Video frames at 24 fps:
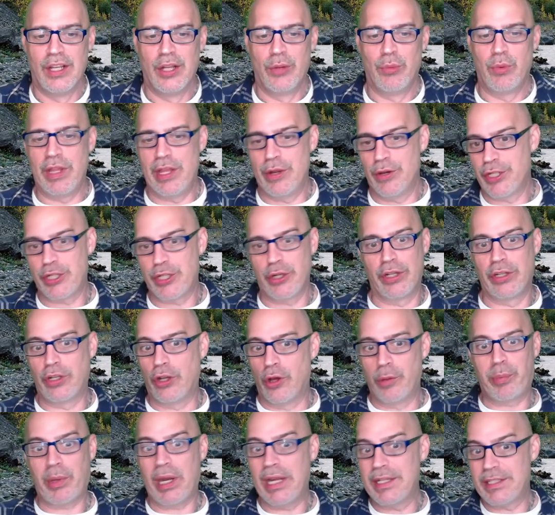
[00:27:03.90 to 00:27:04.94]
where they were showing
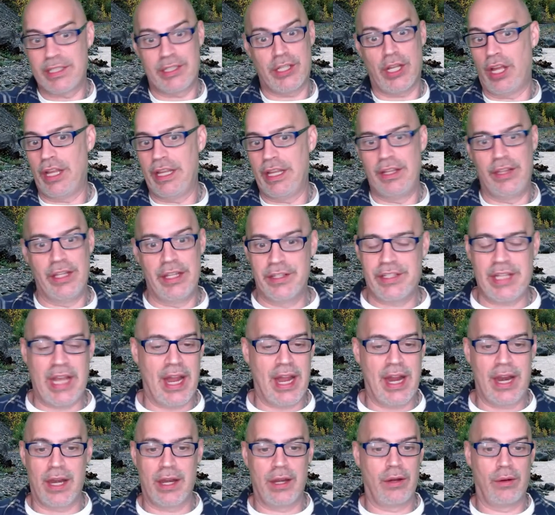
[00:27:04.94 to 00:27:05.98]
gold prices in the
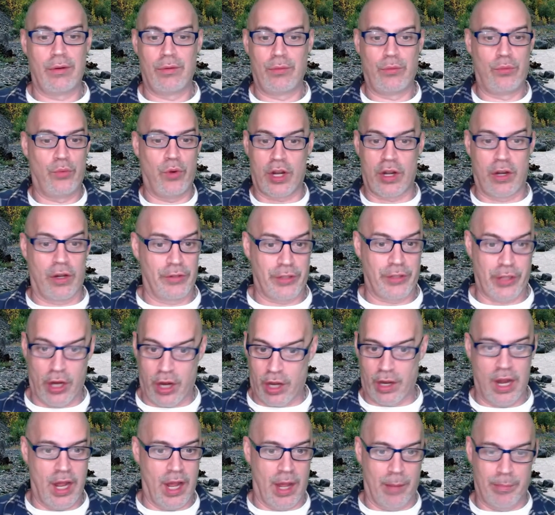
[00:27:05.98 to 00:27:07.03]
entire world
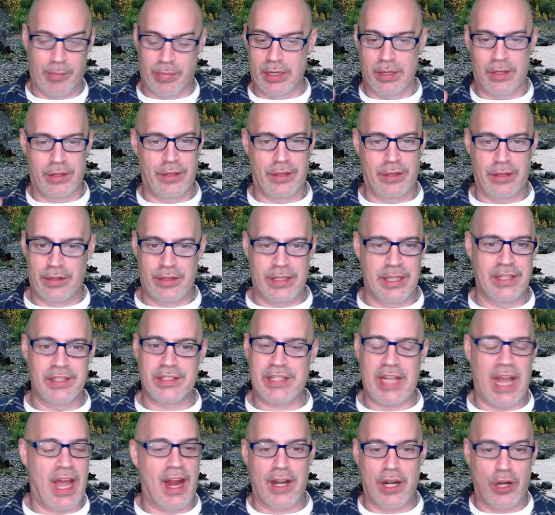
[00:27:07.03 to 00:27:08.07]
are up. The
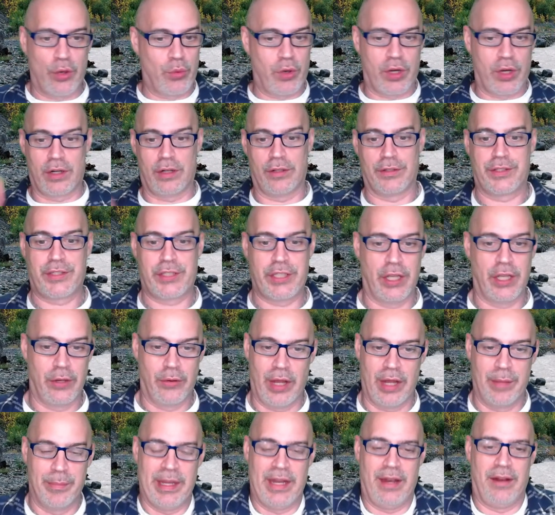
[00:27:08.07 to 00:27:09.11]
entire world. So,
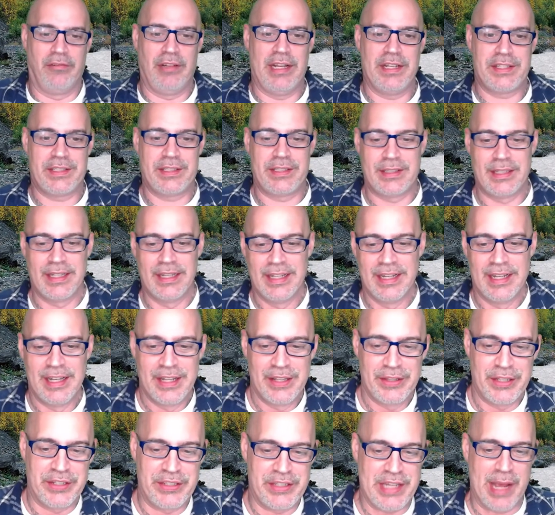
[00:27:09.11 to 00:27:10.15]
I mean, unless
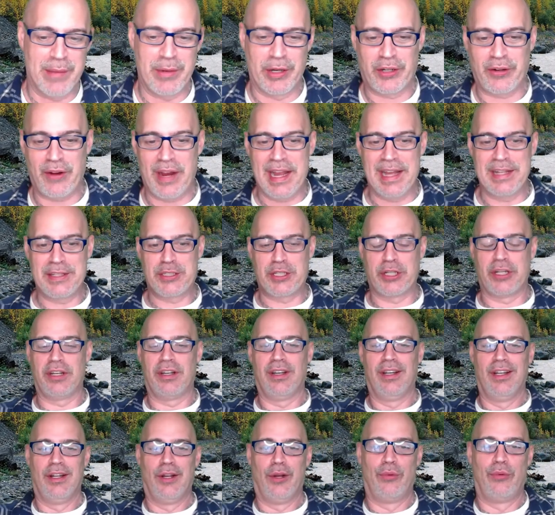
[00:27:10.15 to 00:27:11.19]
the Democrats
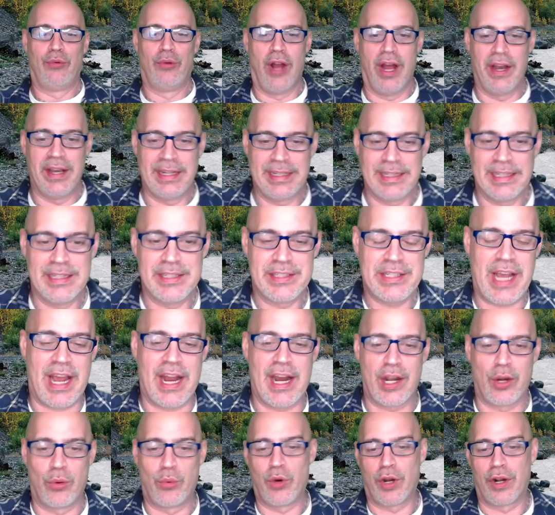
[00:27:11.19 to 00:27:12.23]
are running the
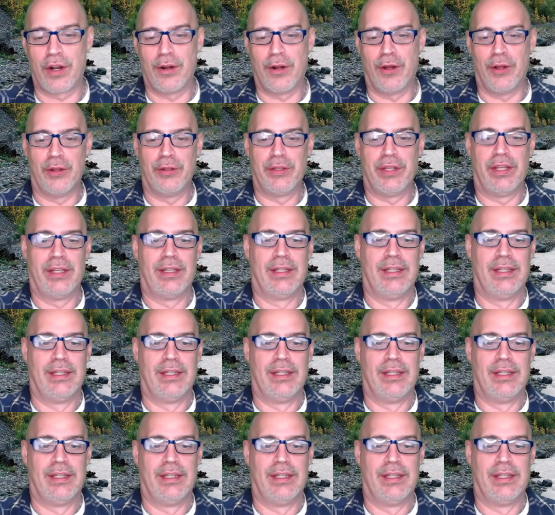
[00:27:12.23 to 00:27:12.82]
entire world,